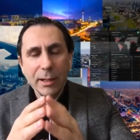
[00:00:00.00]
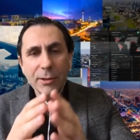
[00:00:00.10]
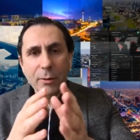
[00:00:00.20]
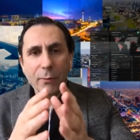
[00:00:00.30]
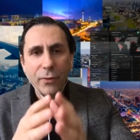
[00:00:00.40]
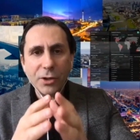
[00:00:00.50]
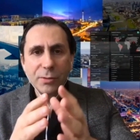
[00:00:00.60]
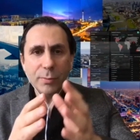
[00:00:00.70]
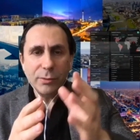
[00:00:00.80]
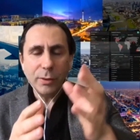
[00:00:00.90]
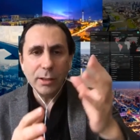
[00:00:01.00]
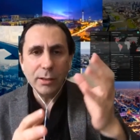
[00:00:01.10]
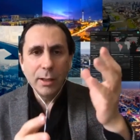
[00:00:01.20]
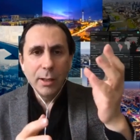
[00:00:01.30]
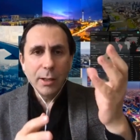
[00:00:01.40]
in the conversion
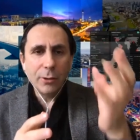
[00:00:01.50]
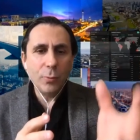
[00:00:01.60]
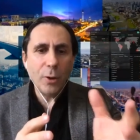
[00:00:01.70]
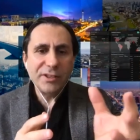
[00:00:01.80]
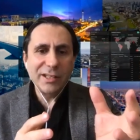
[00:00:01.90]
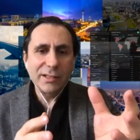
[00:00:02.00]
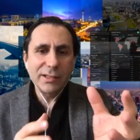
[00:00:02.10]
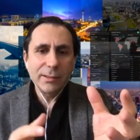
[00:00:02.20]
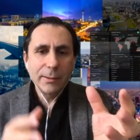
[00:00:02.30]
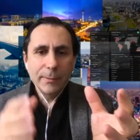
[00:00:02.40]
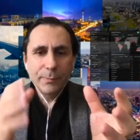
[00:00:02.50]
between robotics,